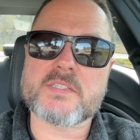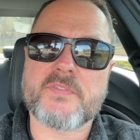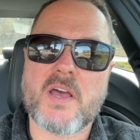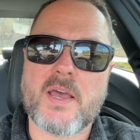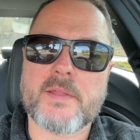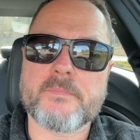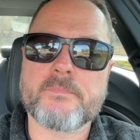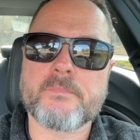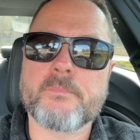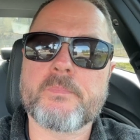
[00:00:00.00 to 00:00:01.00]
fine,
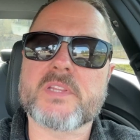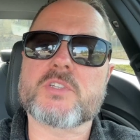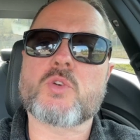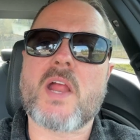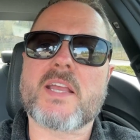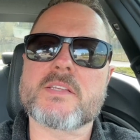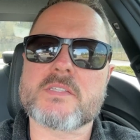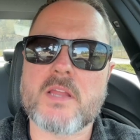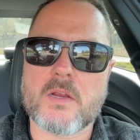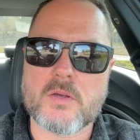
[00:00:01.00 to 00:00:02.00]
but the track is
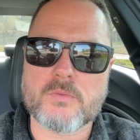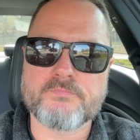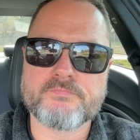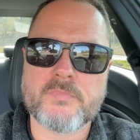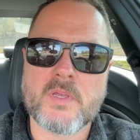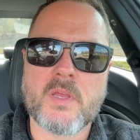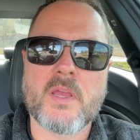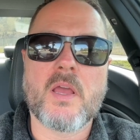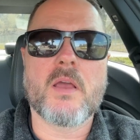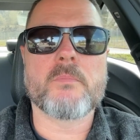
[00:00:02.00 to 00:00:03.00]
narrow.
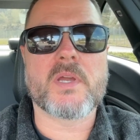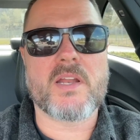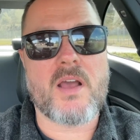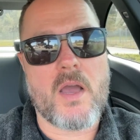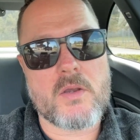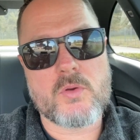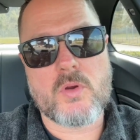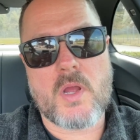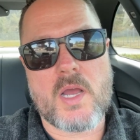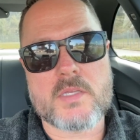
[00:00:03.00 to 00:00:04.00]
But at
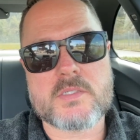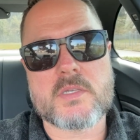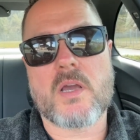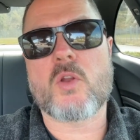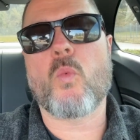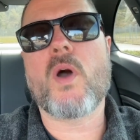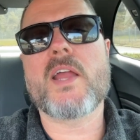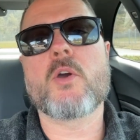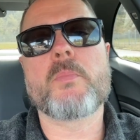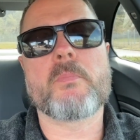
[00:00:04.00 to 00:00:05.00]
Autocross, on a
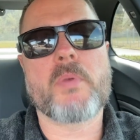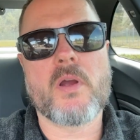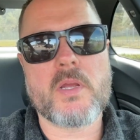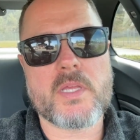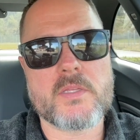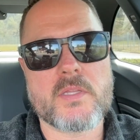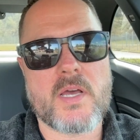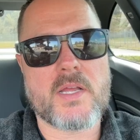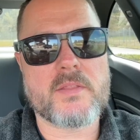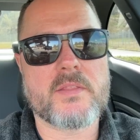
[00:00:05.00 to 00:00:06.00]
wide open parking
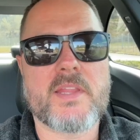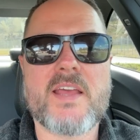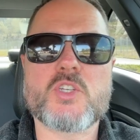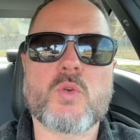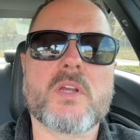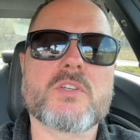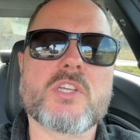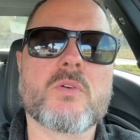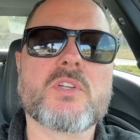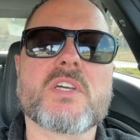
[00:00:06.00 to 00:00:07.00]
lot, that trigger
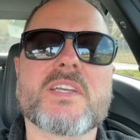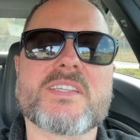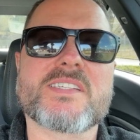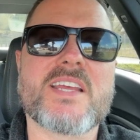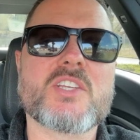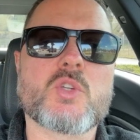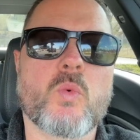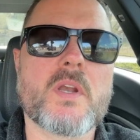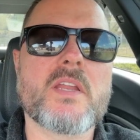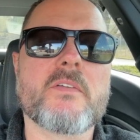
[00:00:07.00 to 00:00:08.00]
zone could extend
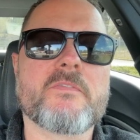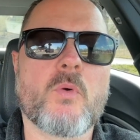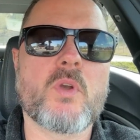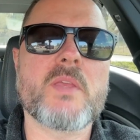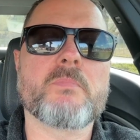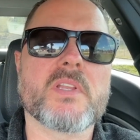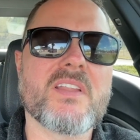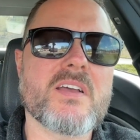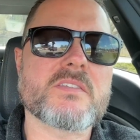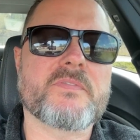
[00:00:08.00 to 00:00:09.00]
20 to 40
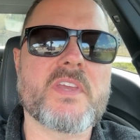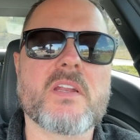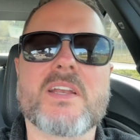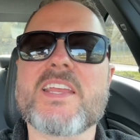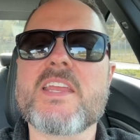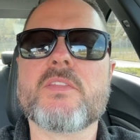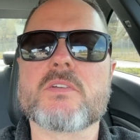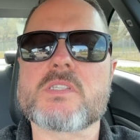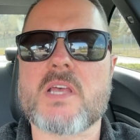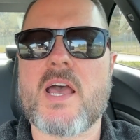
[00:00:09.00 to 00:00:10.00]
plus feet on either
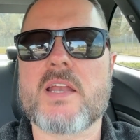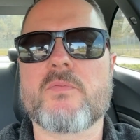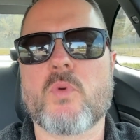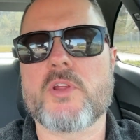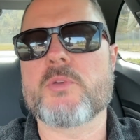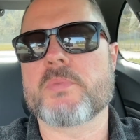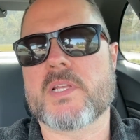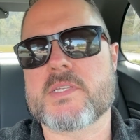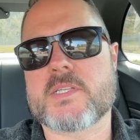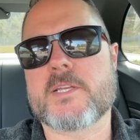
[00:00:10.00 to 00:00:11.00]
side of where you
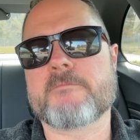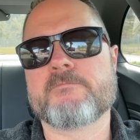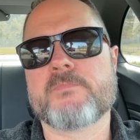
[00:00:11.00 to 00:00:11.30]
placed it.